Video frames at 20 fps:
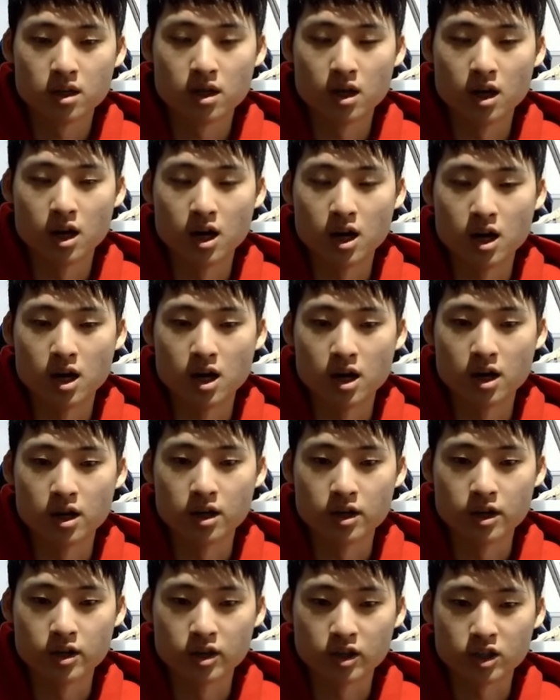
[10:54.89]

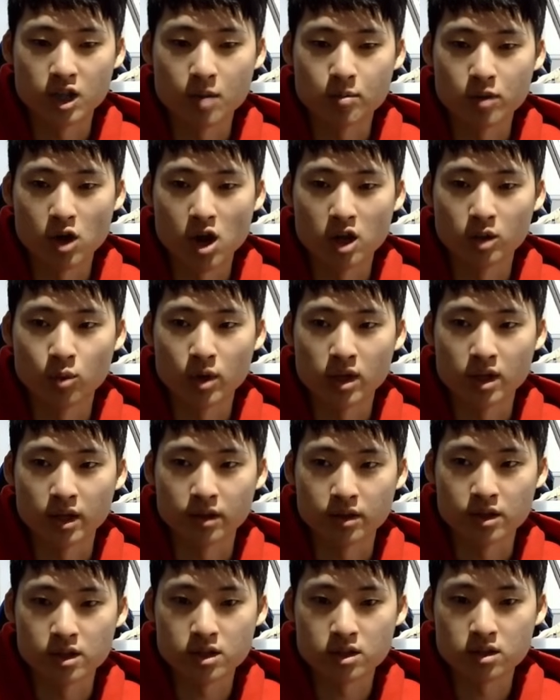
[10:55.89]
and you clump all the way like
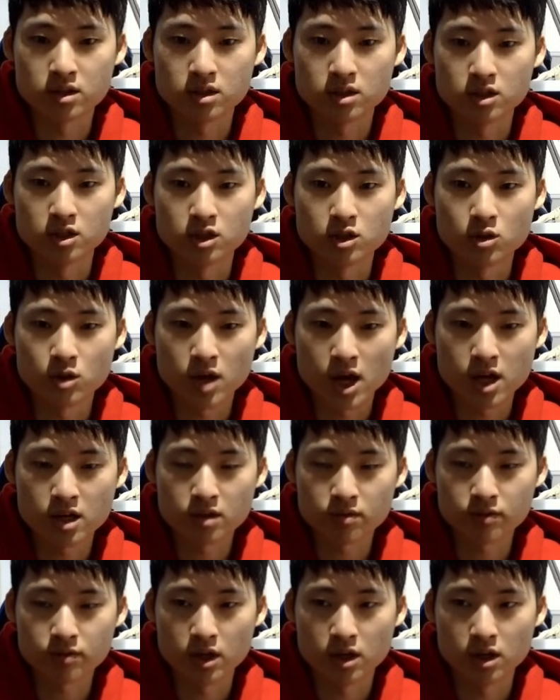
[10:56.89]
this, you kind
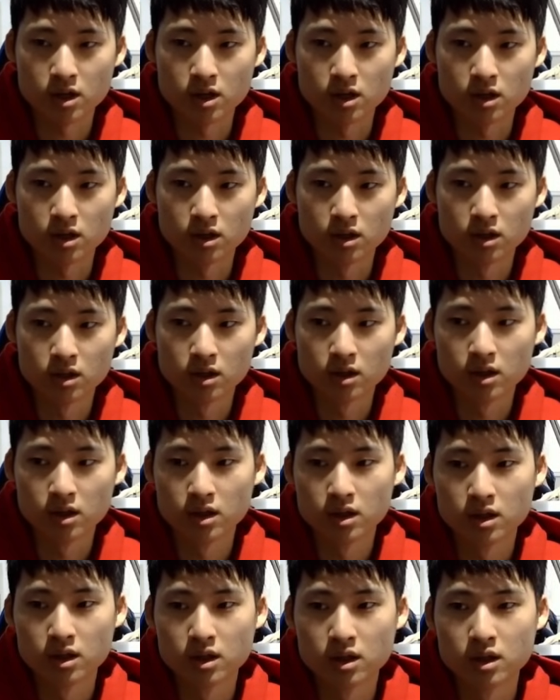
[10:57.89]
of
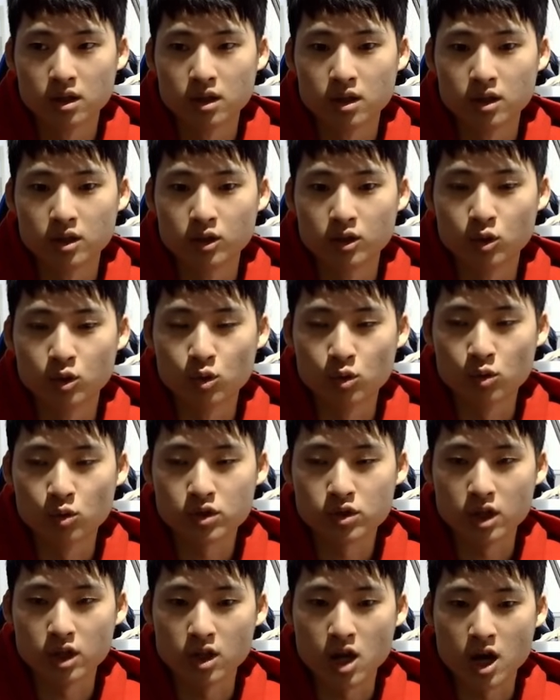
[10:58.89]
lose
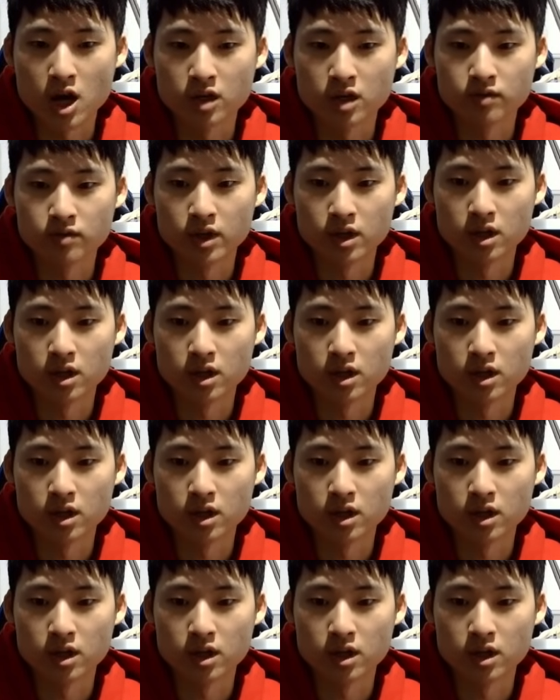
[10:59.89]
a lot of